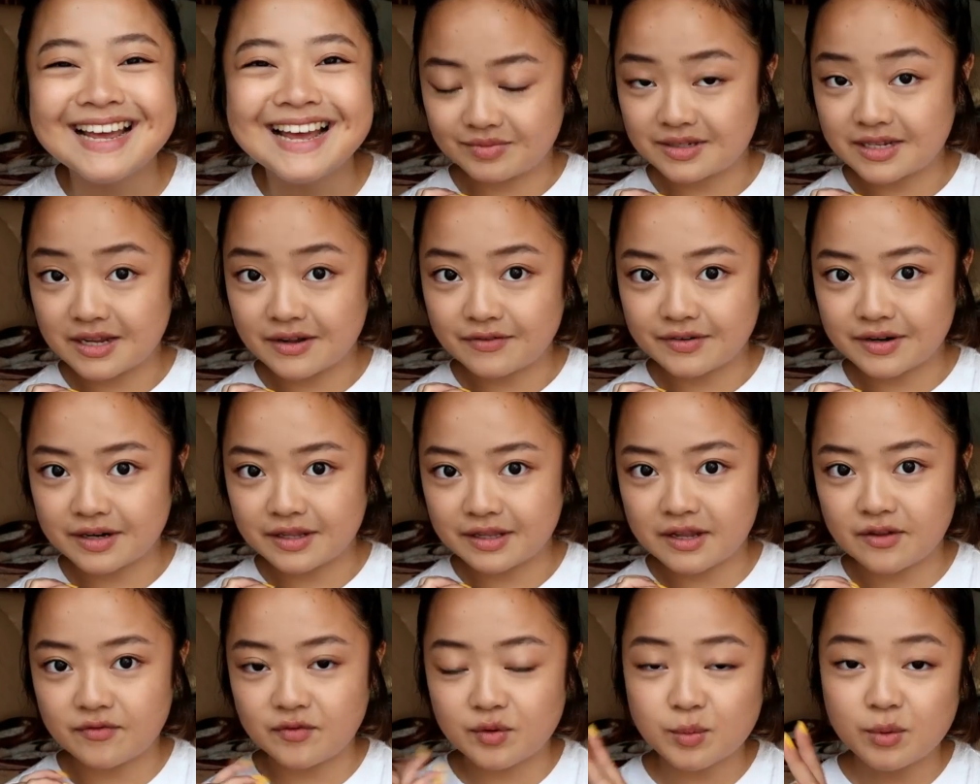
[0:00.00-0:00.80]
Um,
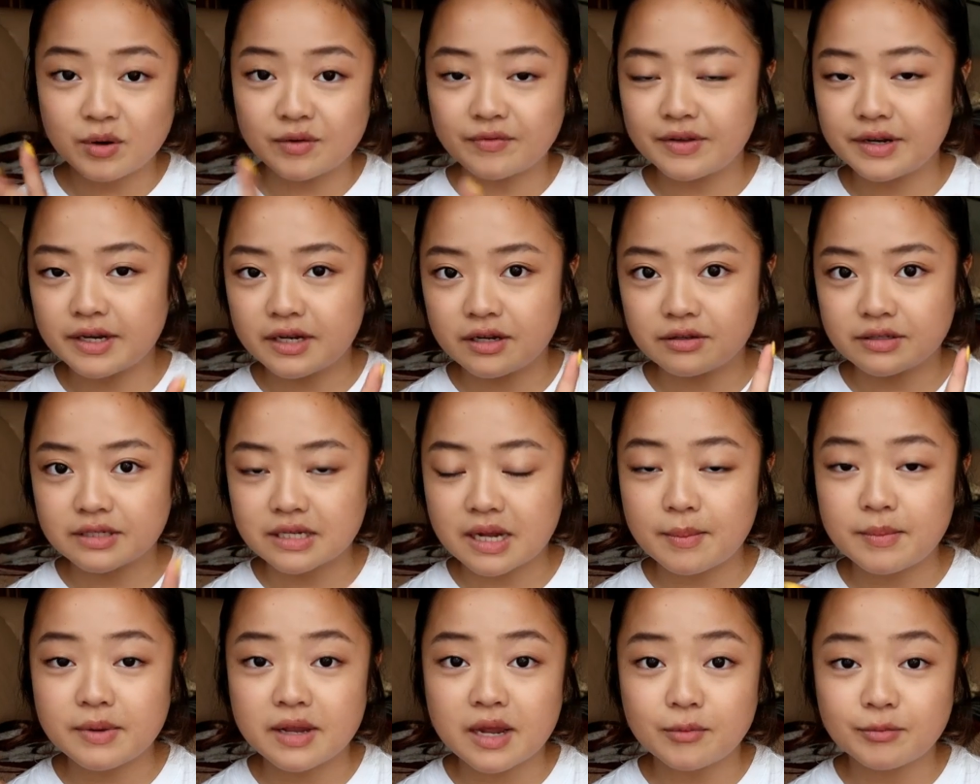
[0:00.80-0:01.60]
definitely a few more
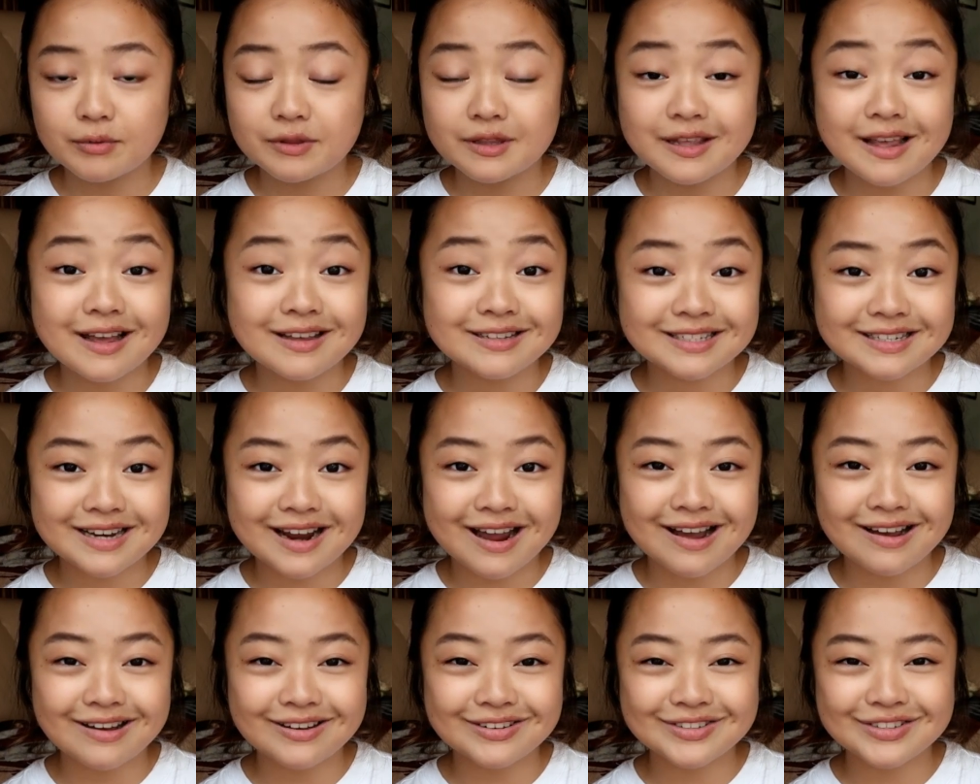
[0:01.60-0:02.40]
videos coming up with the Yes
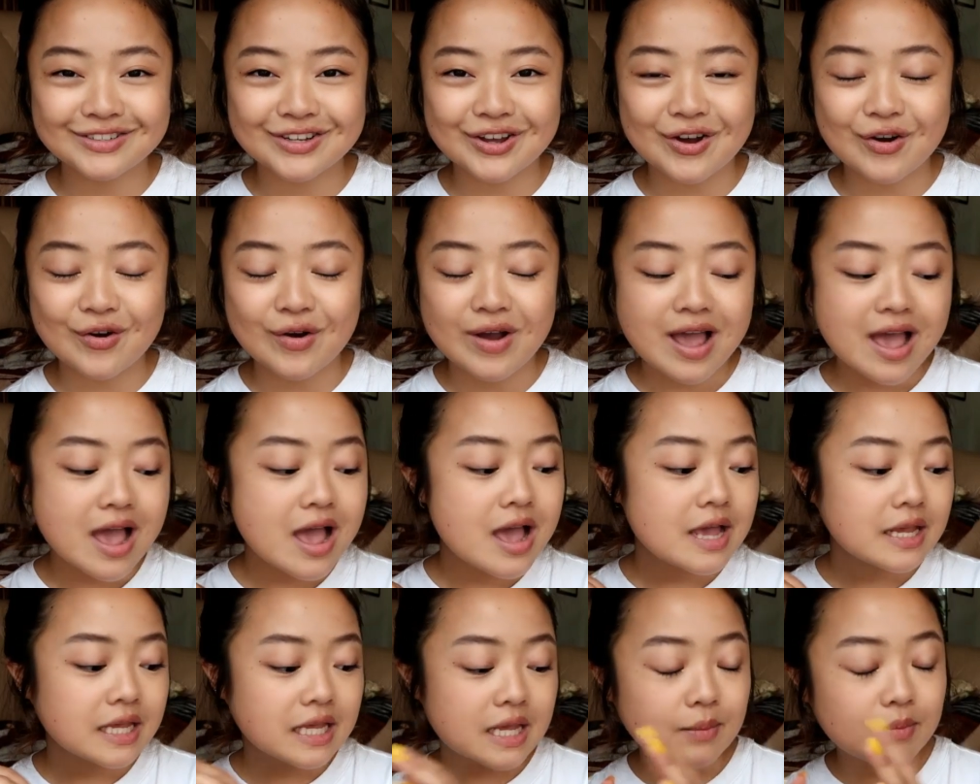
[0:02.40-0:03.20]
Style, so
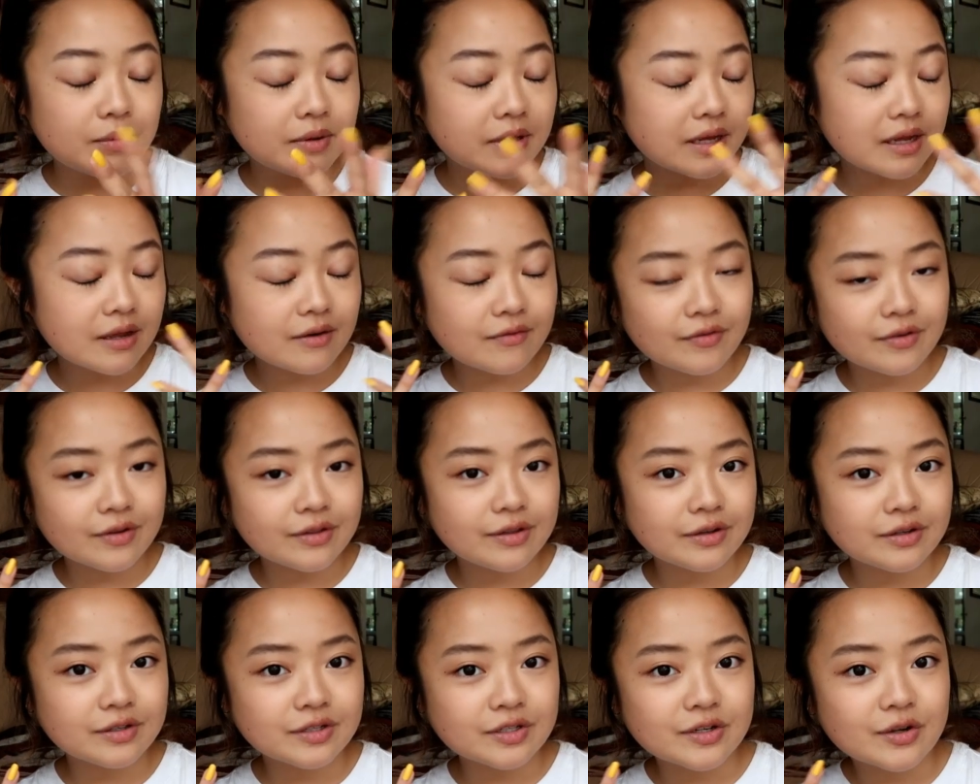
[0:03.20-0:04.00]
keep looking
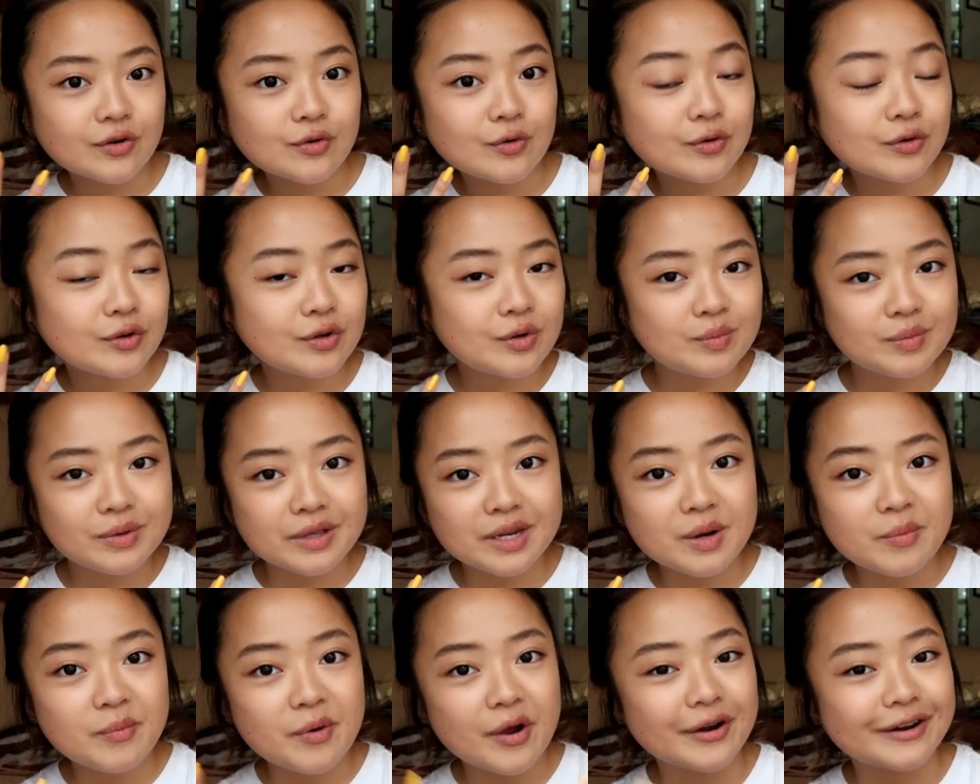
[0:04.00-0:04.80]
for those cool new
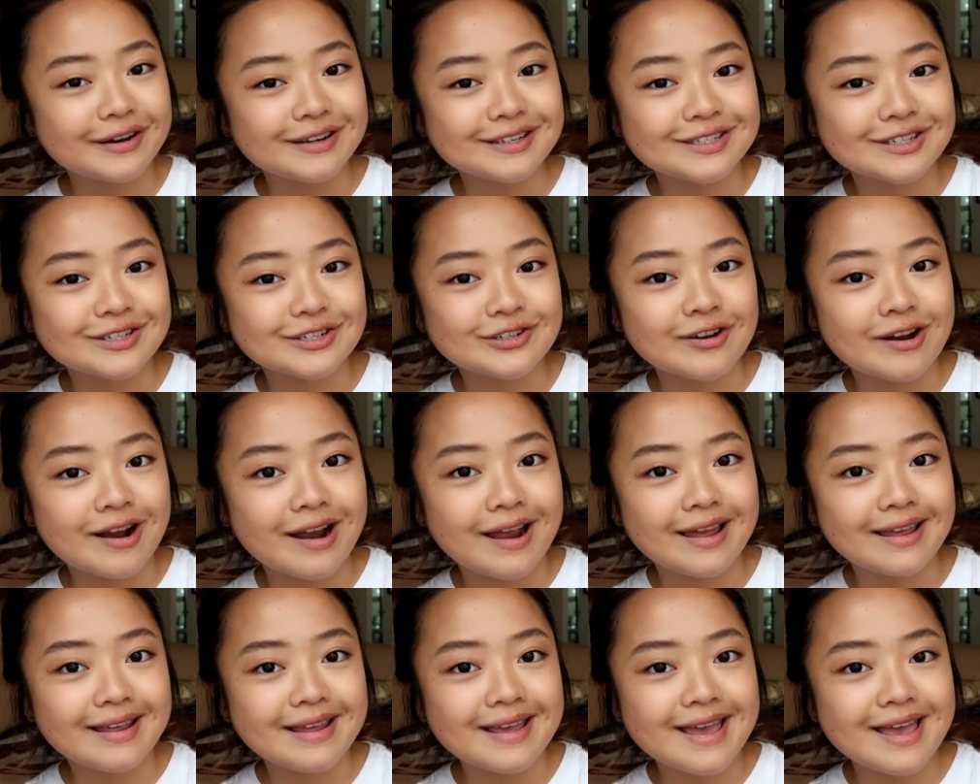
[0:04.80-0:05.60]
beauty products to
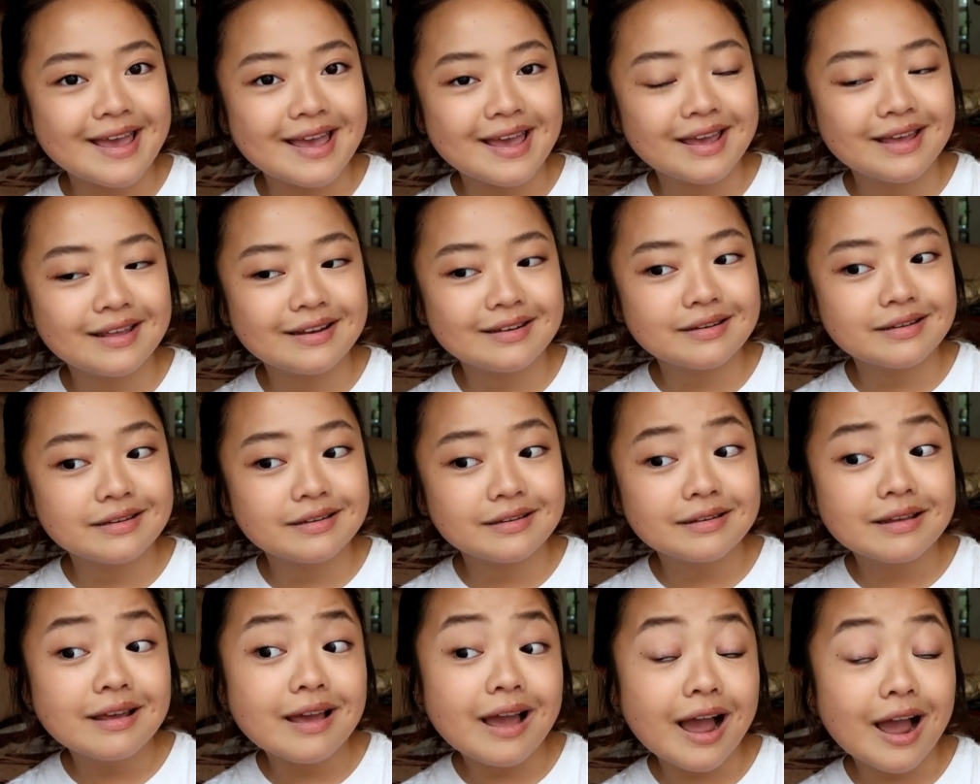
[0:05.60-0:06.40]
try
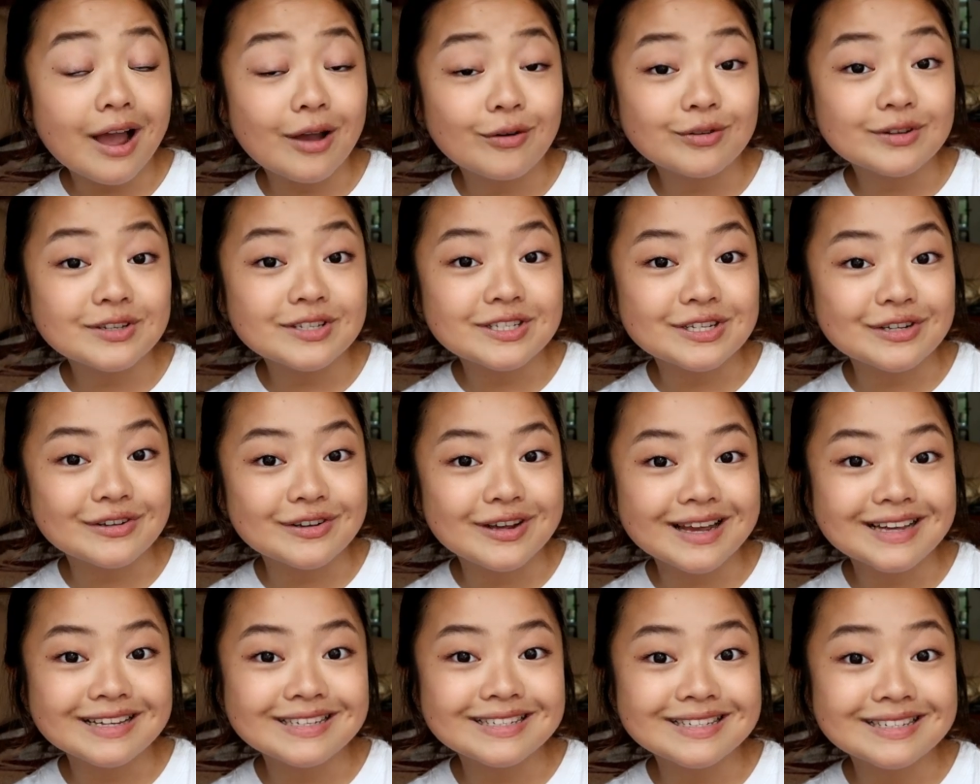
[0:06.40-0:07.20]
and I will
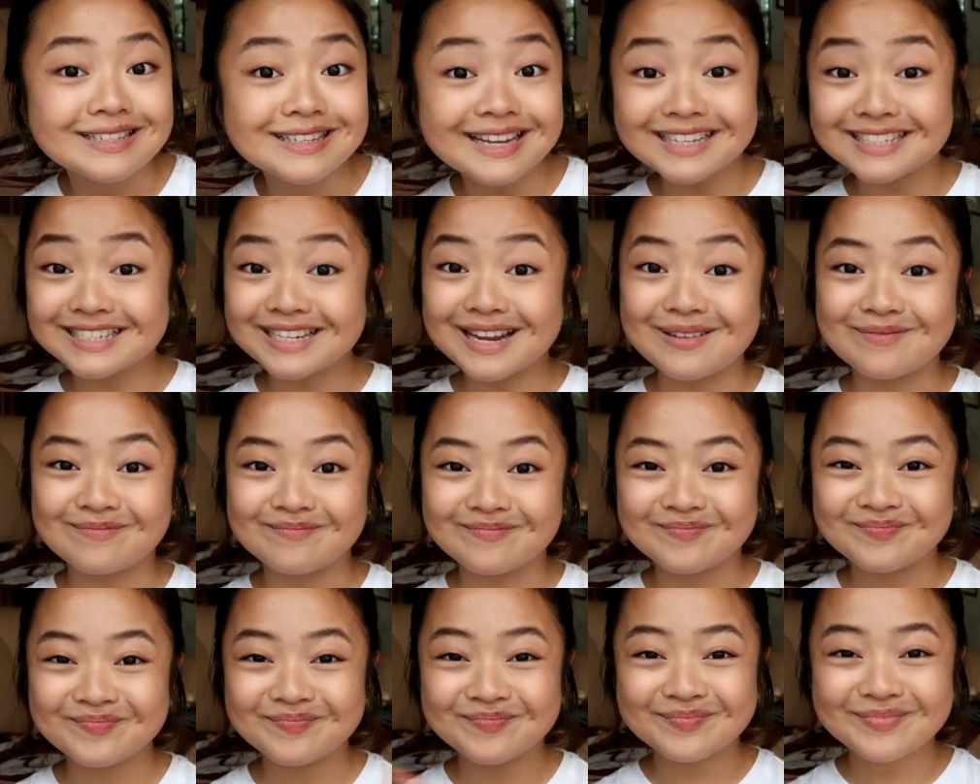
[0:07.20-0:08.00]
see you guys next
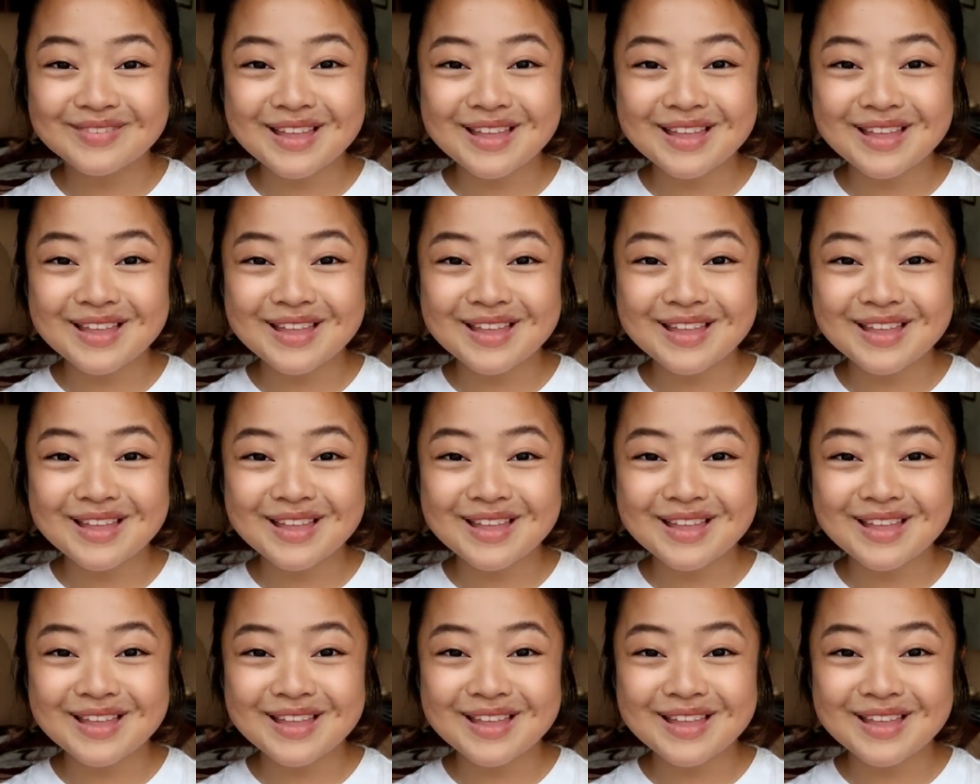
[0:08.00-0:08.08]
time.